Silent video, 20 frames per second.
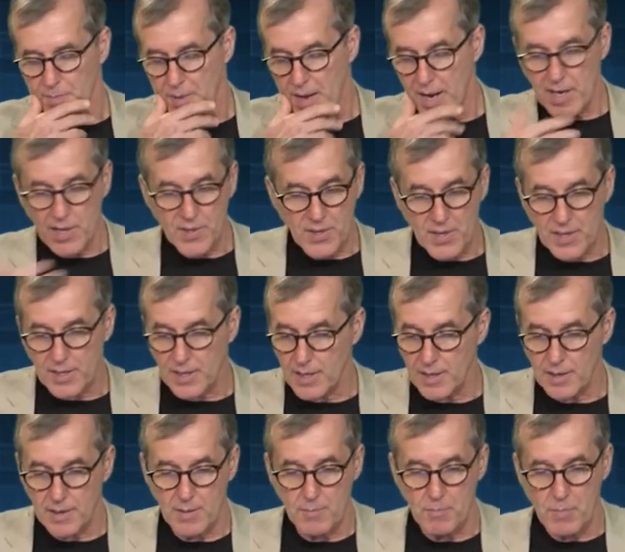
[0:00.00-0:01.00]
anything
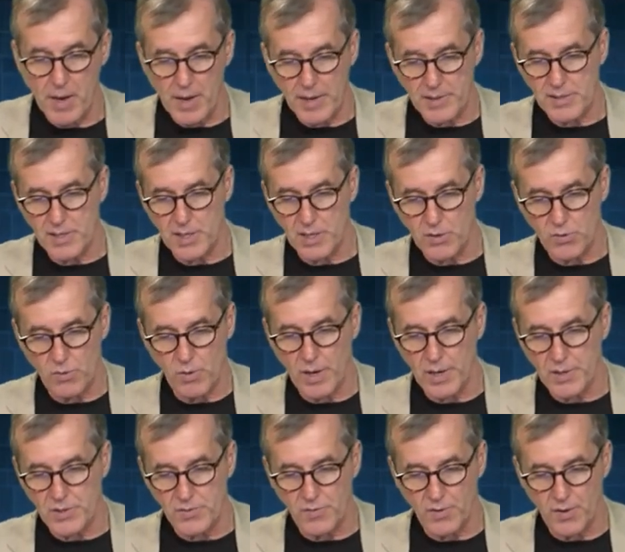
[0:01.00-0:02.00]
that impacts heat
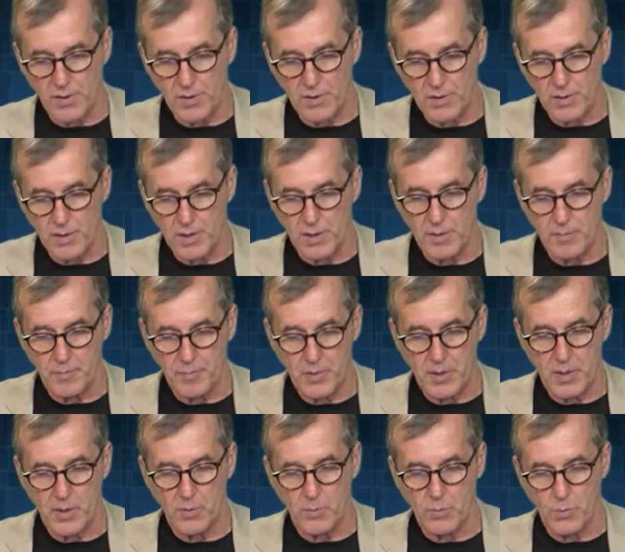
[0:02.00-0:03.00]
transfer,
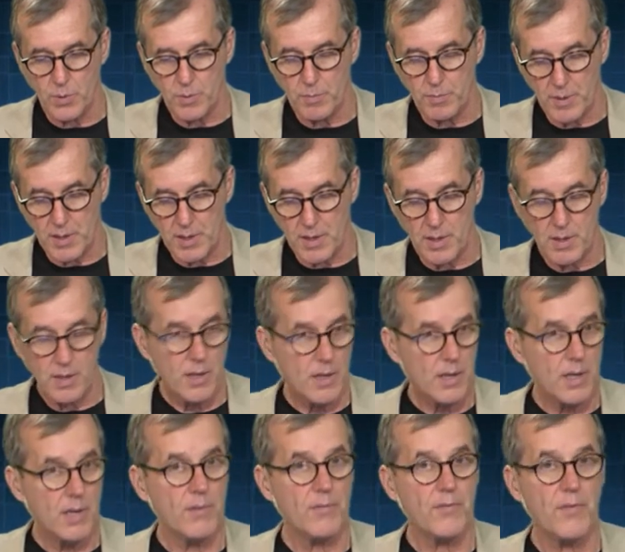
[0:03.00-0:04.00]
would be,
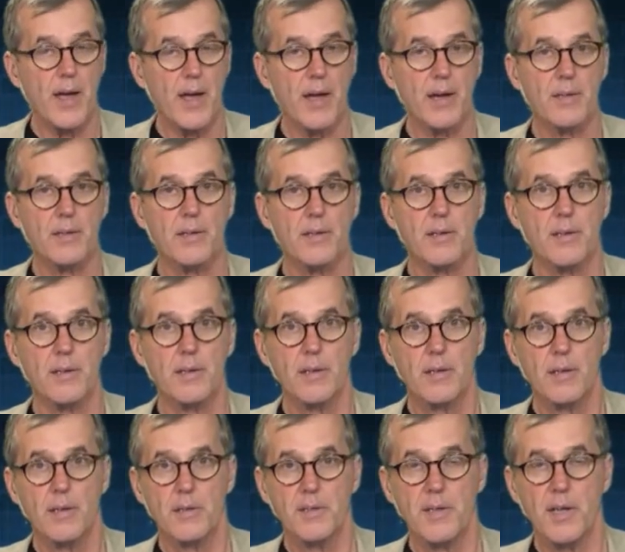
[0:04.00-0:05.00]
in fact,
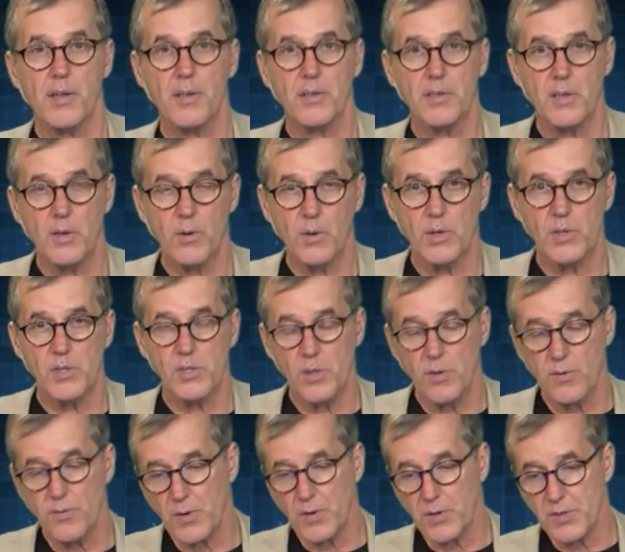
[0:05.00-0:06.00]
deleterious.
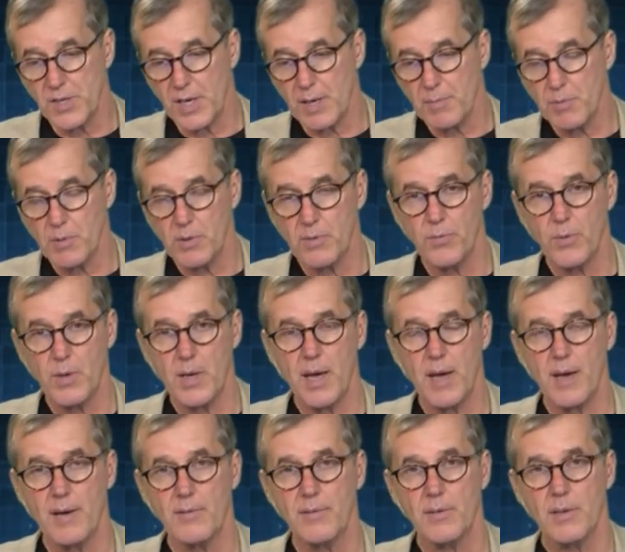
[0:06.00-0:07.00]
So, for example, if we
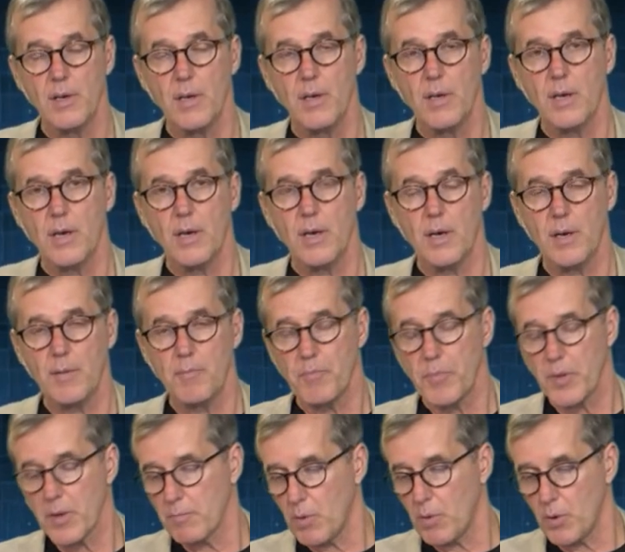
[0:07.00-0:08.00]
have
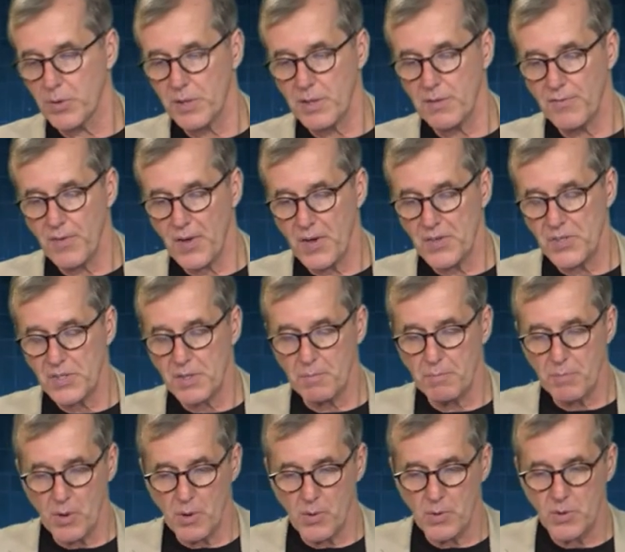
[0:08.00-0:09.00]
multi-phase
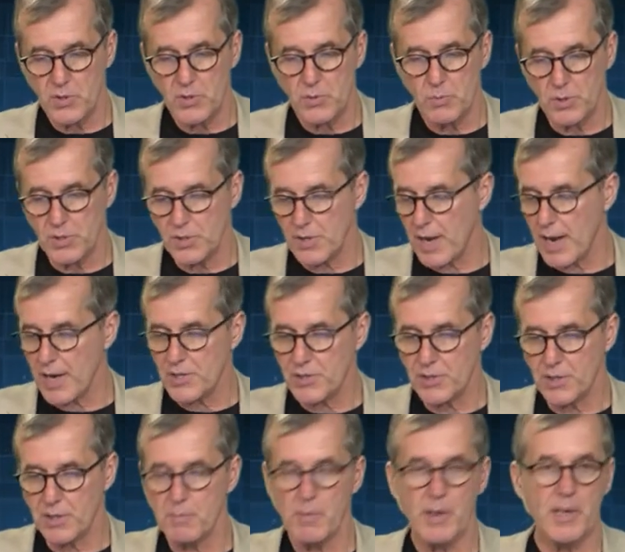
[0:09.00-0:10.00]
components which
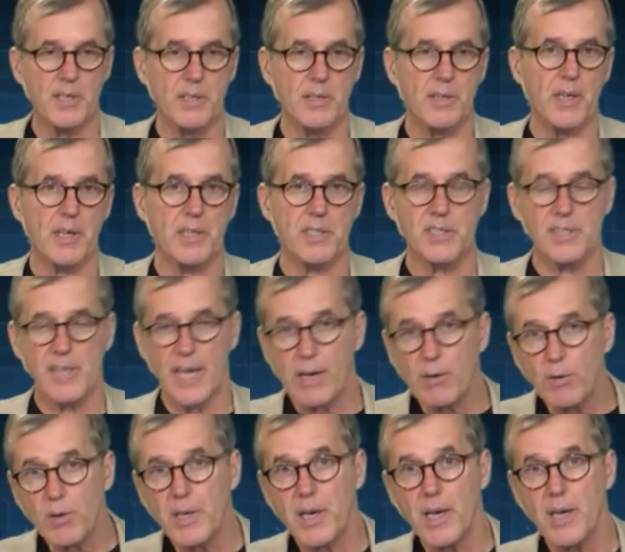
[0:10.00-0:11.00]
actually might, like,
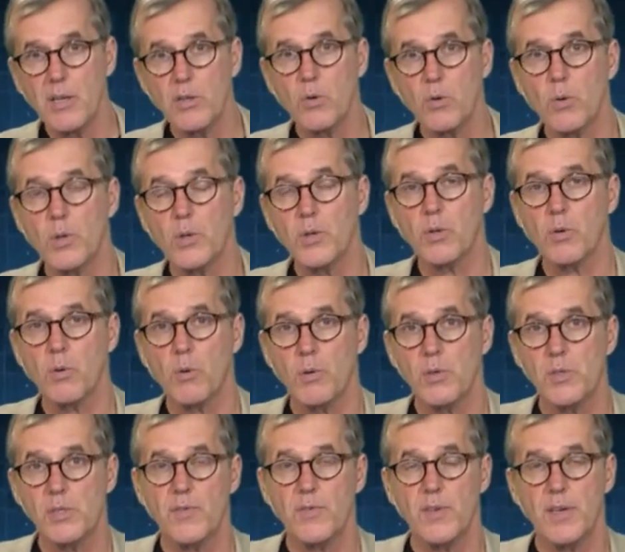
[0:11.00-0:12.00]
segregate during the
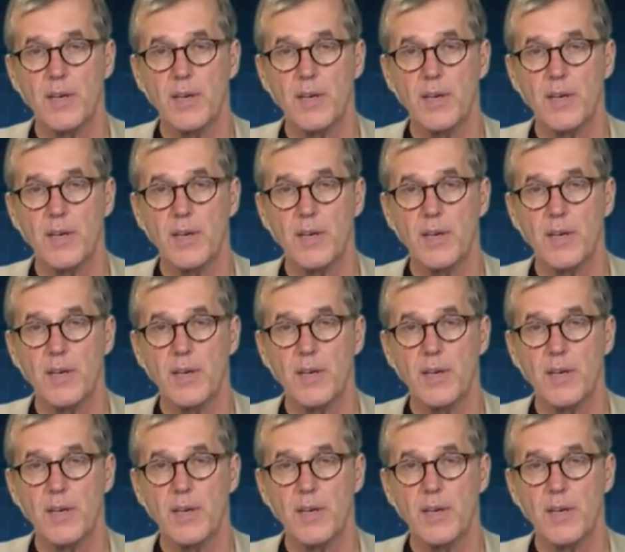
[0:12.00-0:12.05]
course of